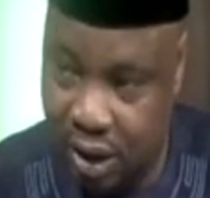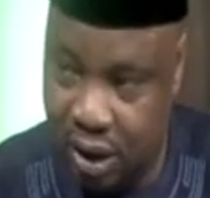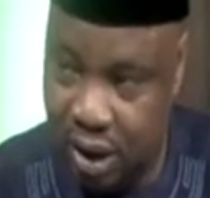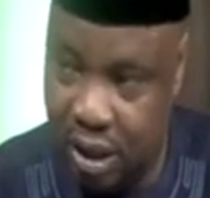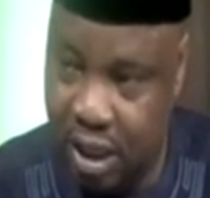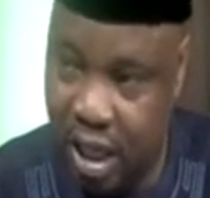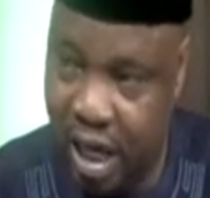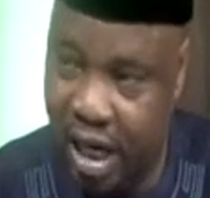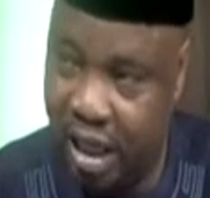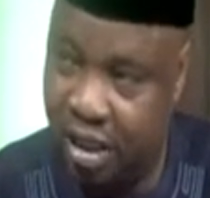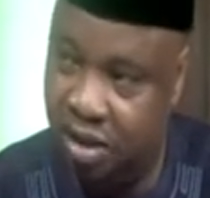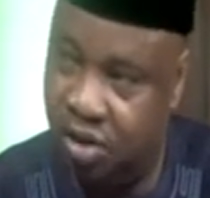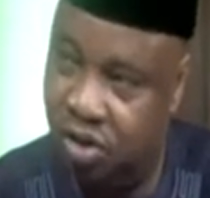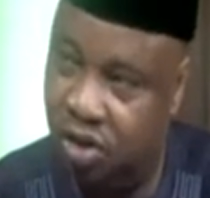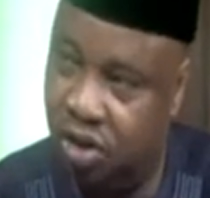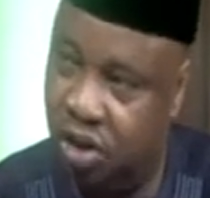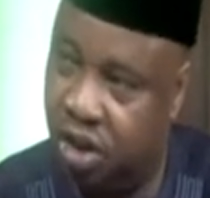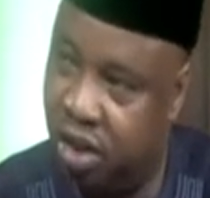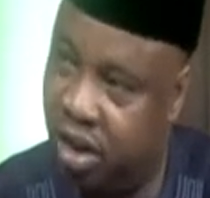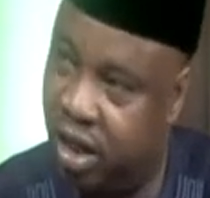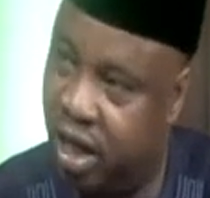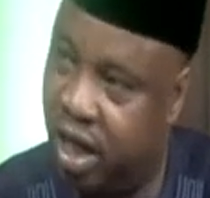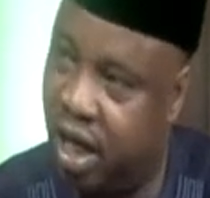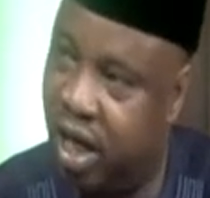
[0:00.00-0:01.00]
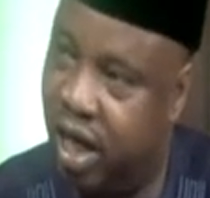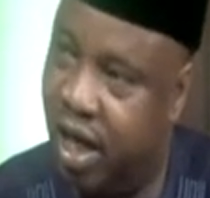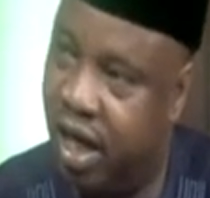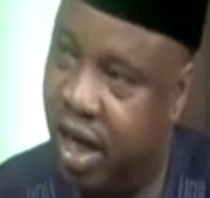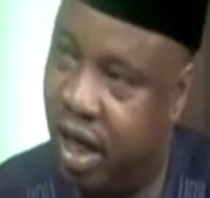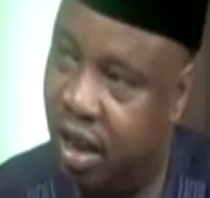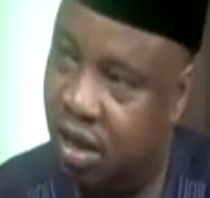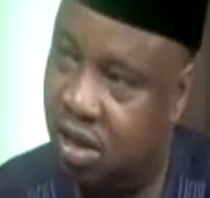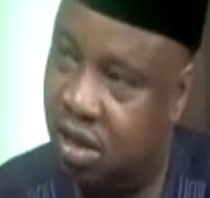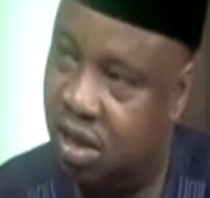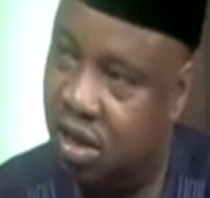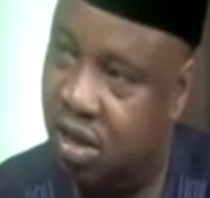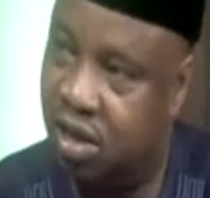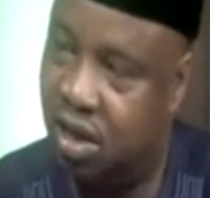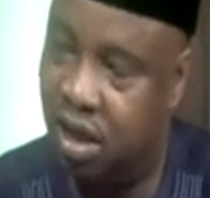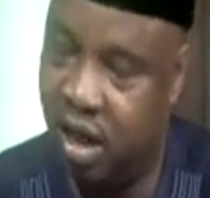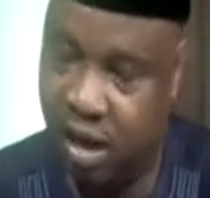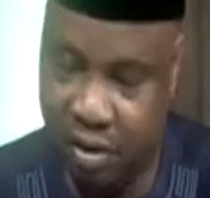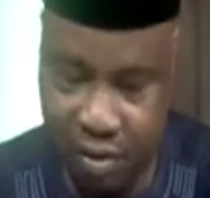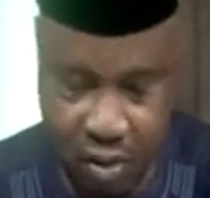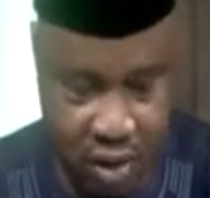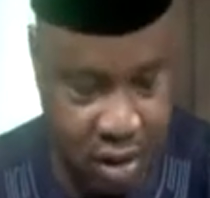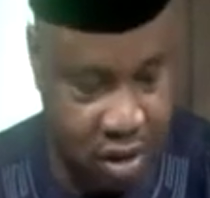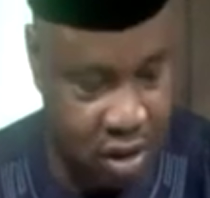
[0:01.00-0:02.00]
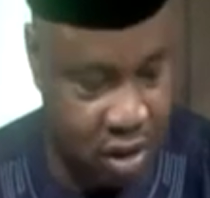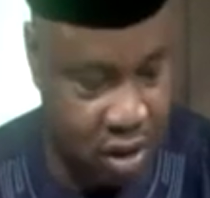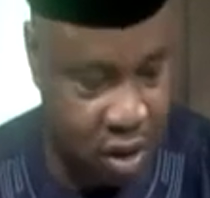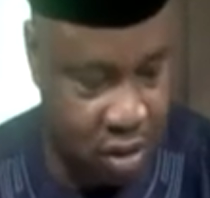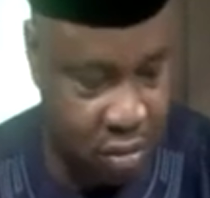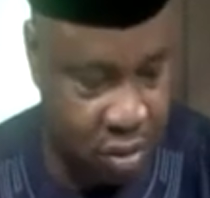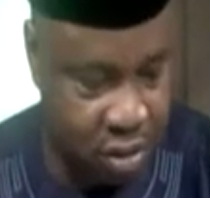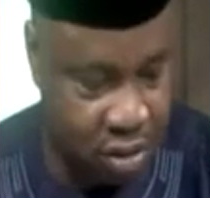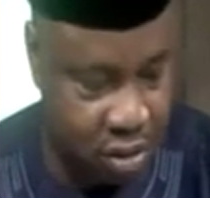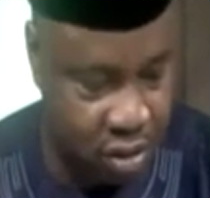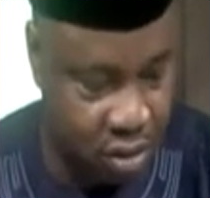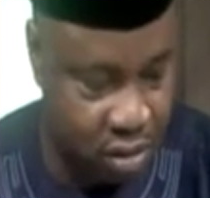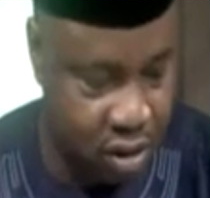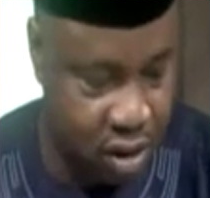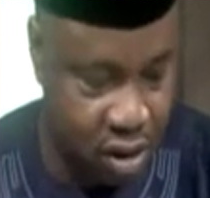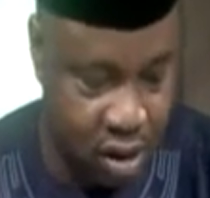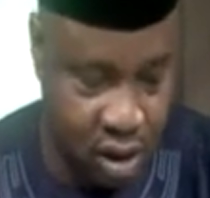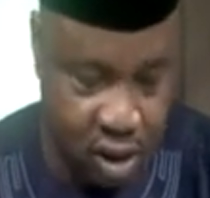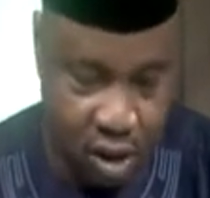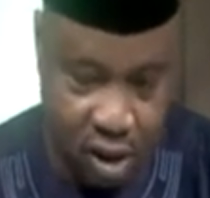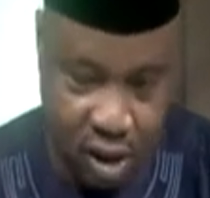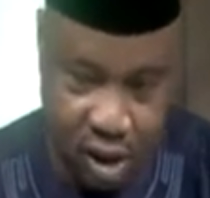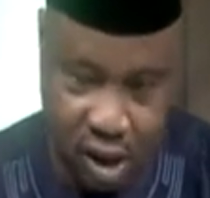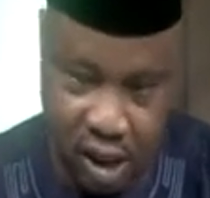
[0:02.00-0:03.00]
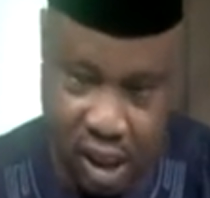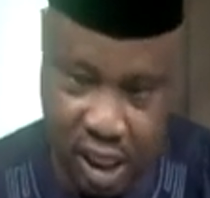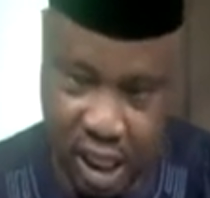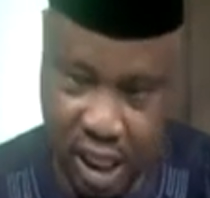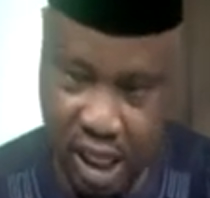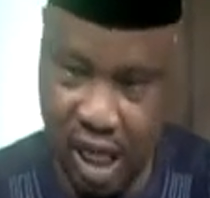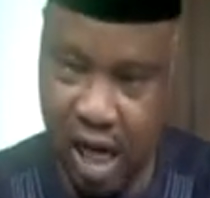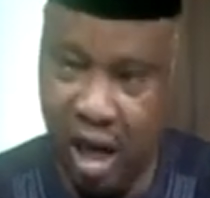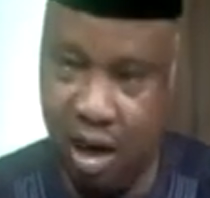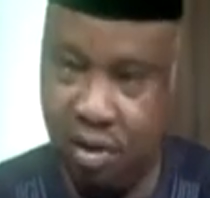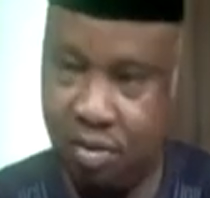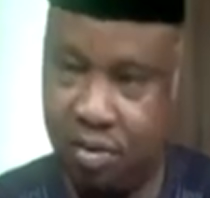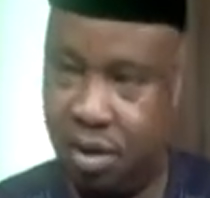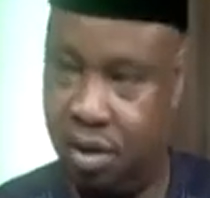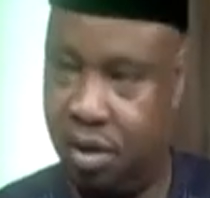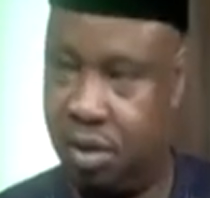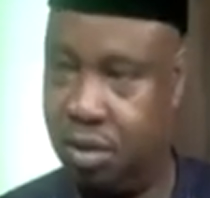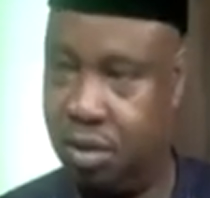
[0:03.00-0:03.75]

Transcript: Nigeria Electricity Regulatory Commission, NERC.